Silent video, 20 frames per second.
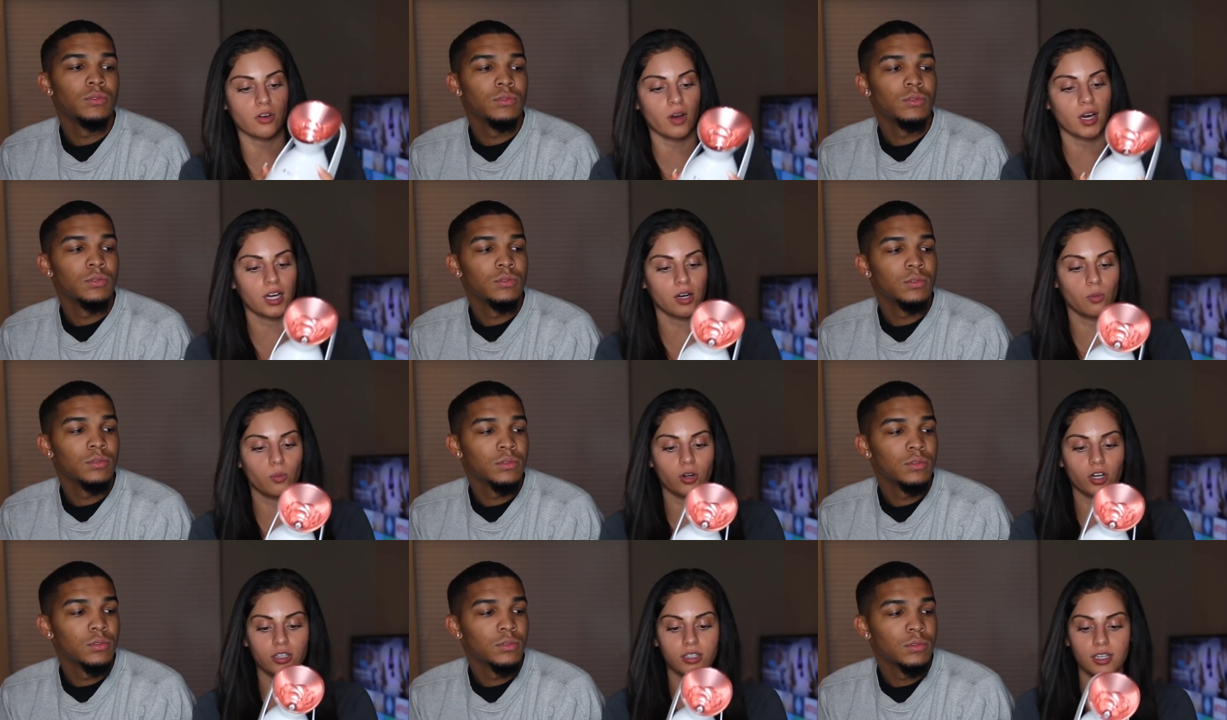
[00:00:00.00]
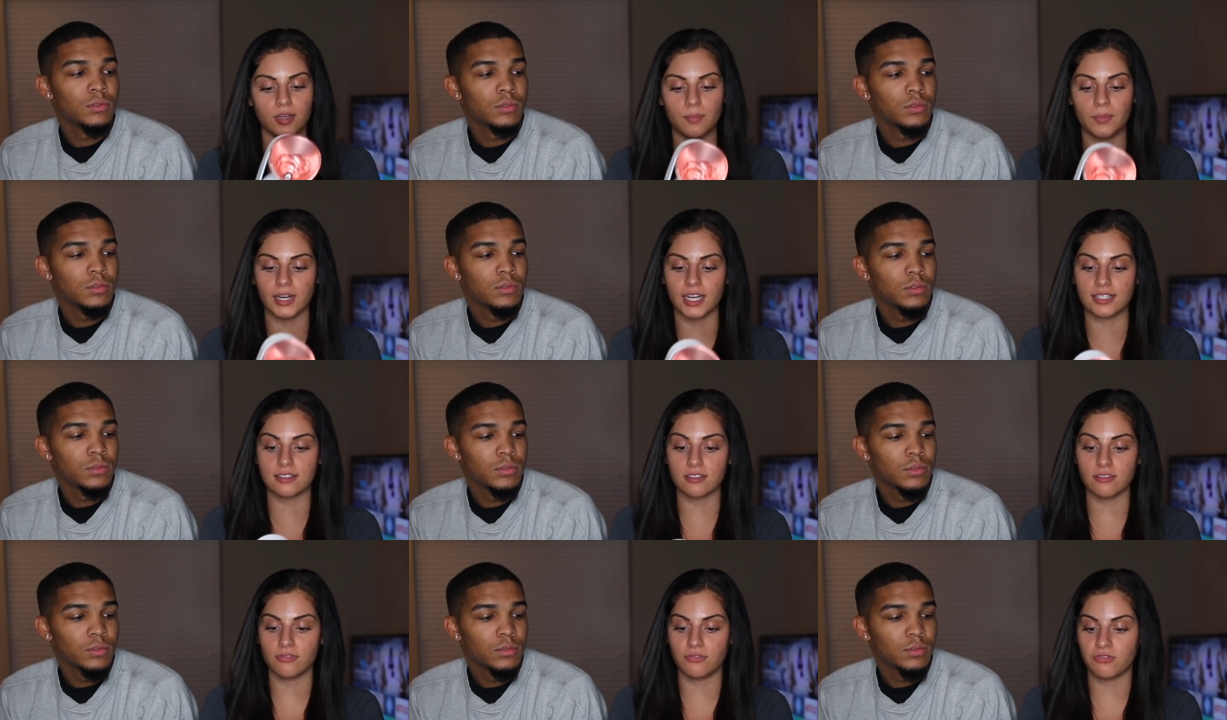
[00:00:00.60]
Speaker 1: know how to work it, but
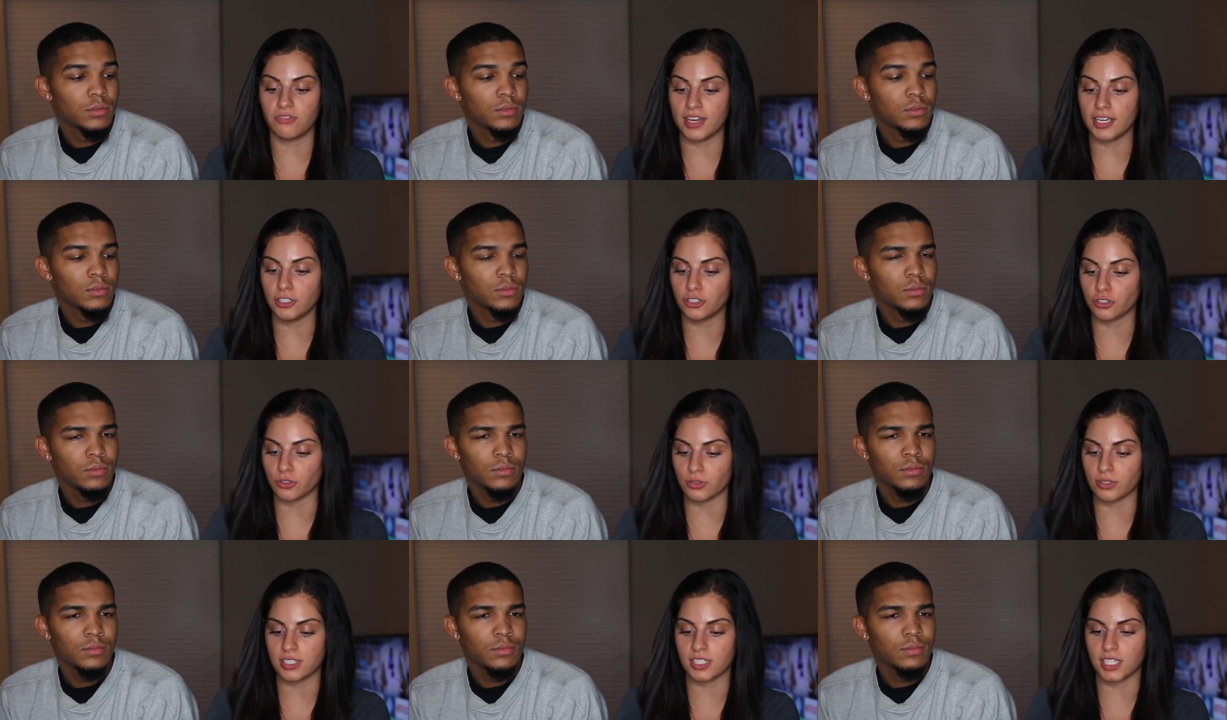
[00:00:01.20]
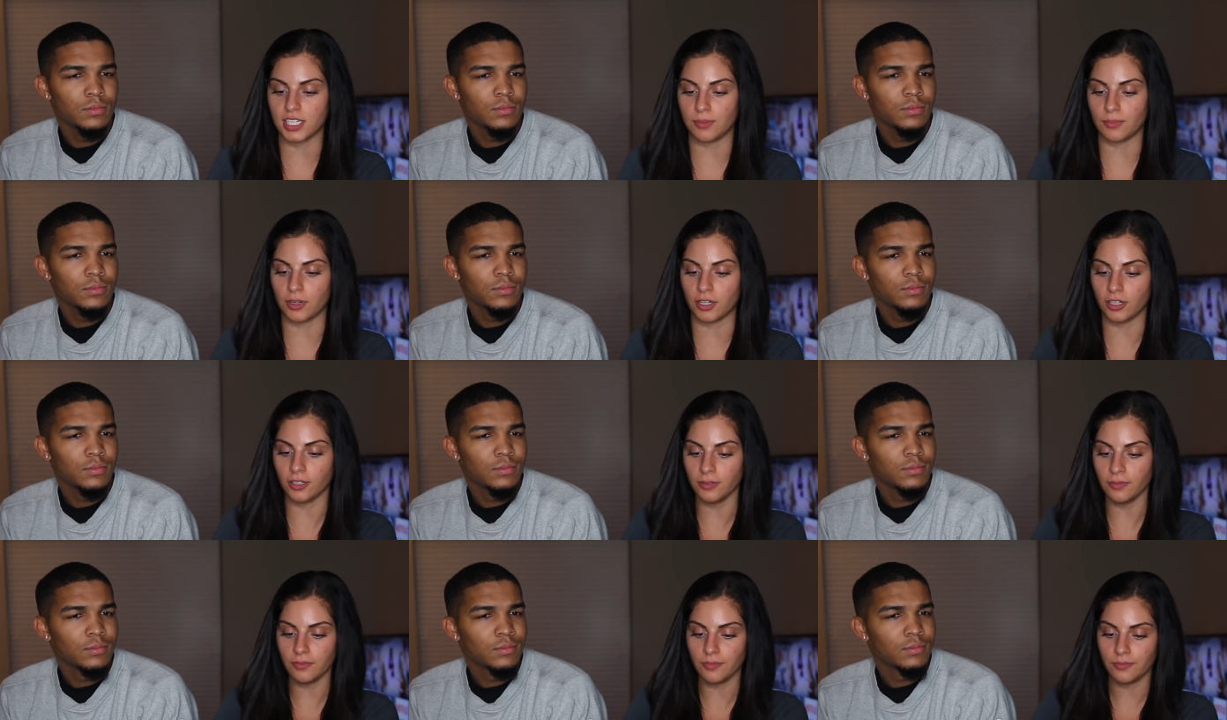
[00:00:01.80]
it's a facial
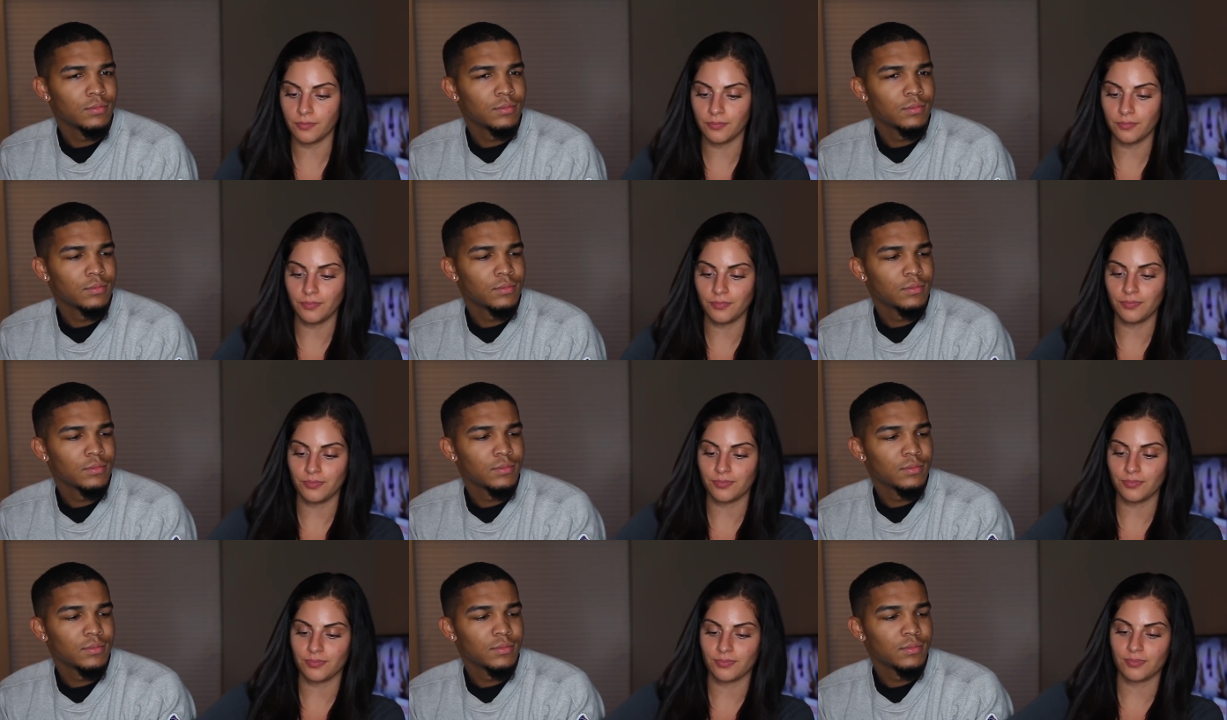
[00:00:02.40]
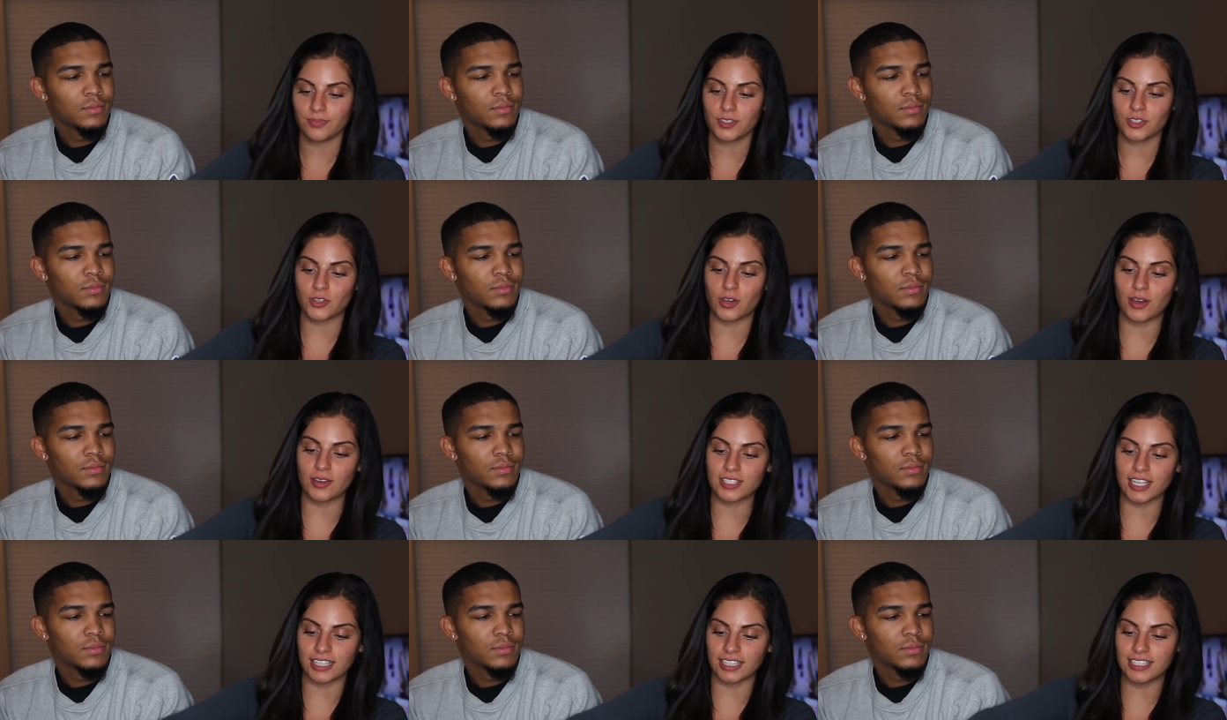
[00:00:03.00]
steamer. So I
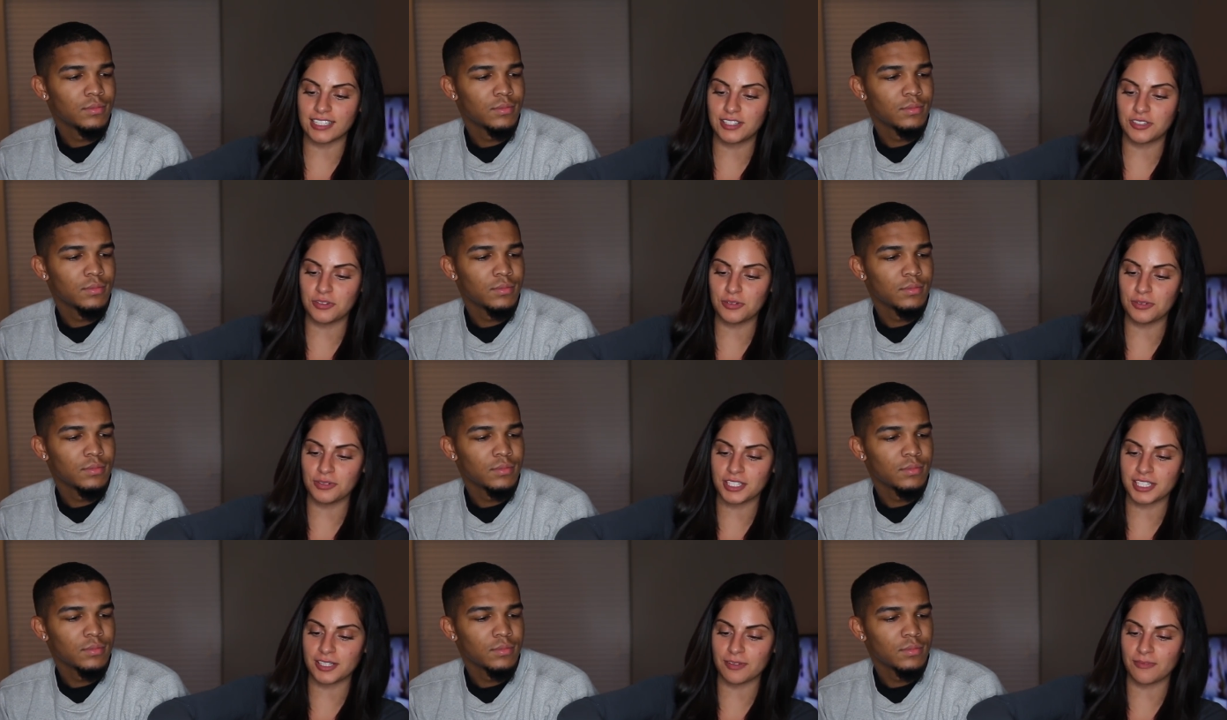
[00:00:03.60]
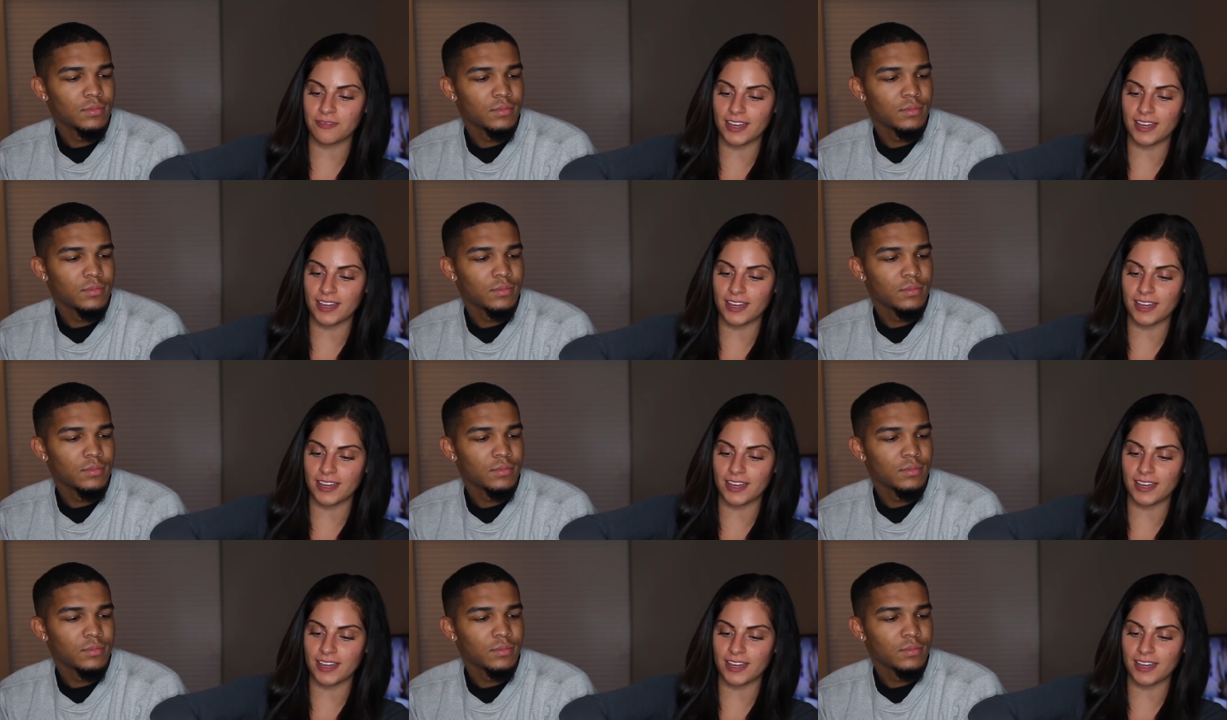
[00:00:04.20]
was like, let's do some